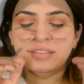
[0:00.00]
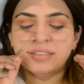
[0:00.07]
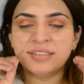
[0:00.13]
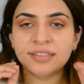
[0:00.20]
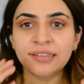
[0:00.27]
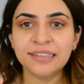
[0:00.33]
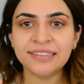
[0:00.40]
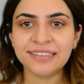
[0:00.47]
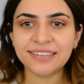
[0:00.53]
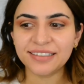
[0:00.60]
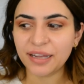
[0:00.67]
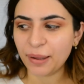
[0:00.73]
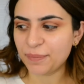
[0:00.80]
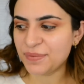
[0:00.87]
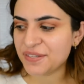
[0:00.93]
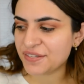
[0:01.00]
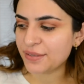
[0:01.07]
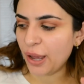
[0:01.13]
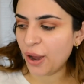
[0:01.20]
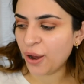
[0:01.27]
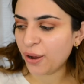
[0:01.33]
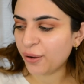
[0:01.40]
I'm
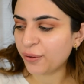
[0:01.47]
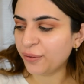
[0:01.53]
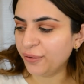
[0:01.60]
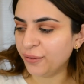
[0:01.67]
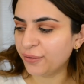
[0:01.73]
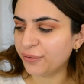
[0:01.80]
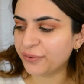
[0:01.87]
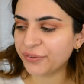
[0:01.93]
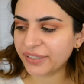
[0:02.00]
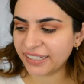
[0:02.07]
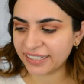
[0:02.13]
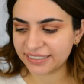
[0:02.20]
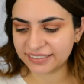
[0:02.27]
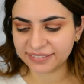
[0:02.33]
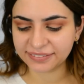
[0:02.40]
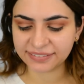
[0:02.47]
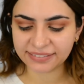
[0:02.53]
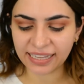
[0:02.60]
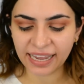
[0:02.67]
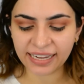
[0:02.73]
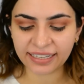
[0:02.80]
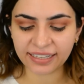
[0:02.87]
so
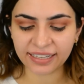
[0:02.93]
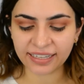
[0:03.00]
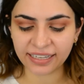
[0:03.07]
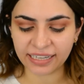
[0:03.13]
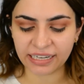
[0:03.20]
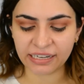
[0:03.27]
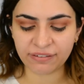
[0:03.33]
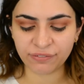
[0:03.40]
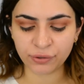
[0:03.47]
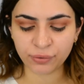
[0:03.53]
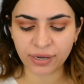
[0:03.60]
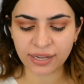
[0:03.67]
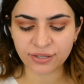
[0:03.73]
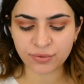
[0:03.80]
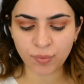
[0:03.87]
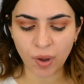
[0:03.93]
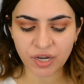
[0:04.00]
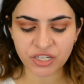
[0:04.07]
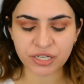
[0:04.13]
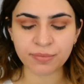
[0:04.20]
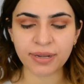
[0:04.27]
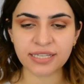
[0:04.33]
excited. If you guys
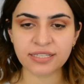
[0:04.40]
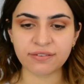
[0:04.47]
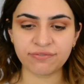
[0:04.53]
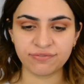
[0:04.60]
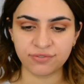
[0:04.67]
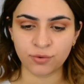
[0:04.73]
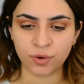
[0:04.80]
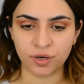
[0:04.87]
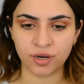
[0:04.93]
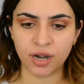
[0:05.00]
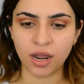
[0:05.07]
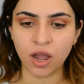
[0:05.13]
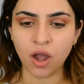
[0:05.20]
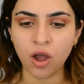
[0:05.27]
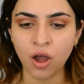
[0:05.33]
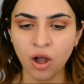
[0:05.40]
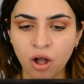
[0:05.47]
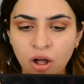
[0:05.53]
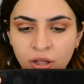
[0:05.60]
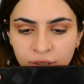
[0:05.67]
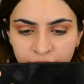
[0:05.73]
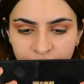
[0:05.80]
watched my Sephora
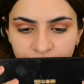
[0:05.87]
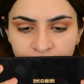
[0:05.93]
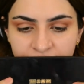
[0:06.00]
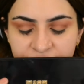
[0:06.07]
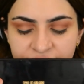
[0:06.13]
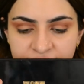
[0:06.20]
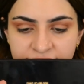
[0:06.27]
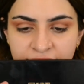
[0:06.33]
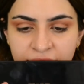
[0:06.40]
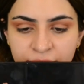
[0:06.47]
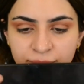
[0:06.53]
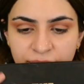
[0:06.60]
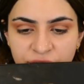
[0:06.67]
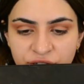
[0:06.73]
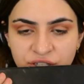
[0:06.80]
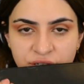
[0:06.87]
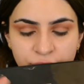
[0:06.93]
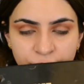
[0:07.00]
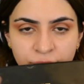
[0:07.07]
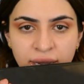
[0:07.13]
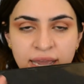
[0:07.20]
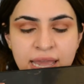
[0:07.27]
haul, you would have seen me
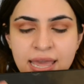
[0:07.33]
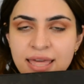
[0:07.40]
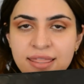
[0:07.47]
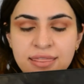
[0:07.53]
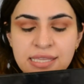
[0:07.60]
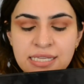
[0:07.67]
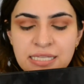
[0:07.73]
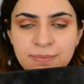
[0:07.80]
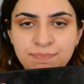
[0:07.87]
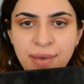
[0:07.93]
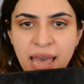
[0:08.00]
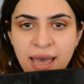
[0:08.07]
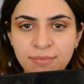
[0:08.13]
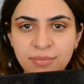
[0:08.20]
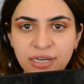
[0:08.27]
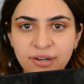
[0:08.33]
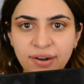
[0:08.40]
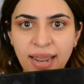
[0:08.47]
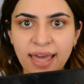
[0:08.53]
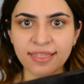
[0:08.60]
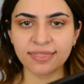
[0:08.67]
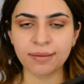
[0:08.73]
show this Pat
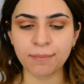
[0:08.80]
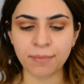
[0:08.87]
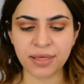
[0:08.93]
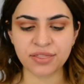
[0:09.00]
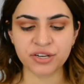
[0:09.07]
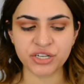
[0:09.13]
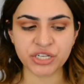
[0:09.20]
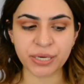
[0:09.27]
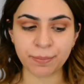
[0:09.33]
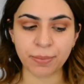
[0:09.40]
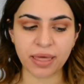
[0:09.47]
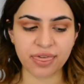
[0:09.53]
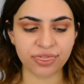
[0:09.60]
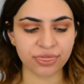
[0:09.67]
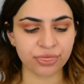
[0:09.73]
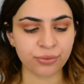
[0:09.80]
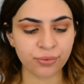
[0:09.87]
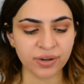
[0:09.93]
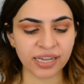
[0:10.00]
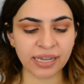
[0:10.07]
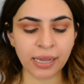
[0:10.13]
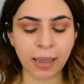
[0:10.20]
Mcgrath Mothership
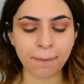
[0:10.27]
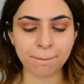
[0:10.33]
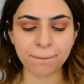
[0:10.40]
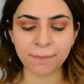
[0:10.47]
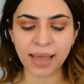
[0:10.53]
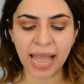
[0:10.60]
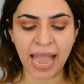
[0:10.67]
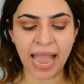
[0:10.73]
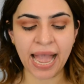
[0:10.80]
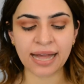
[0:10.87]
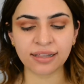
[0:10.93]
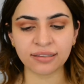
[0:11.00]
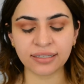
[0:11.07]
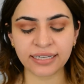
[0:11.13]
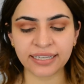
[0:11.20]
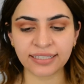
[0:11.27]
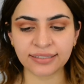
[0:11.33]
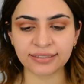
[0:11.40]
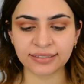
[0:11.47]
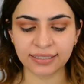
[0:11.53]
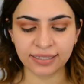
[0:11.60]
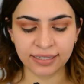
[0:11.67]
3
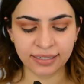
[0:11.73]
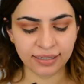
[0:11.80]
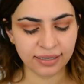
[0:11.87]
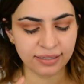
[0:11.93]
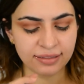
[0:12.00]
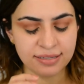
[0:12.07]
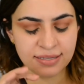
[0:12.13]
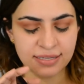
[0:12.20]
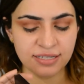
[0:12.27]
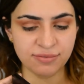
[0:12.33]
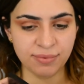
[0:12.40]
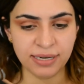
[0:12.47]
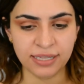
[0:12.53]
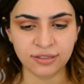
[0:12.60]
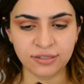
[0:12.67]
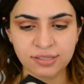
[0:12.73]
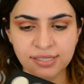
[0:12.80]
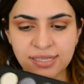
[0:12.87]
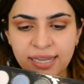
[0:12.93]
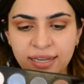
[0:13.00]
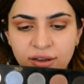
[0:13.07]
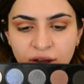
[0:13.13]
palette. This is what it looks
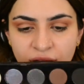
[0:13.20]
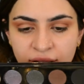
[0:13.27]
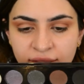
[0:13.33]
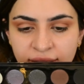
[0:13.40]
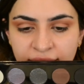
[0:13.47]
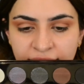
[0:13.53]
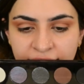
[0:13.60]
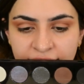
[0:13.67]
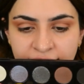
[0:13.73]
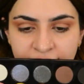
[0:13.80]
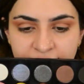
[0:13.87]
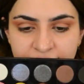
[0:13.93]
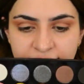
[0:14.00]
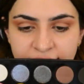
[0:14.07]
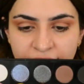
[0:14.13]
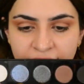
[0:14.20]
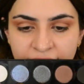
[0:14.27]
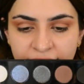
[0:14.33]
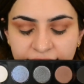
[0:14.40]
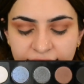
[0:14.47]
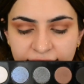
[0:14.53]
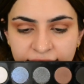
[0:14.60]
like on the
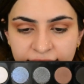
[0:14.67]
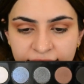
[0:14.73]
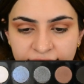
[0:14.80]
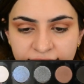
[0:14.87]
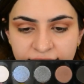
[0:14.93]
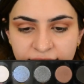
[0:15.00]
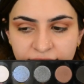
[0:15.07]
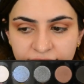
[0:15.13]
inside. It is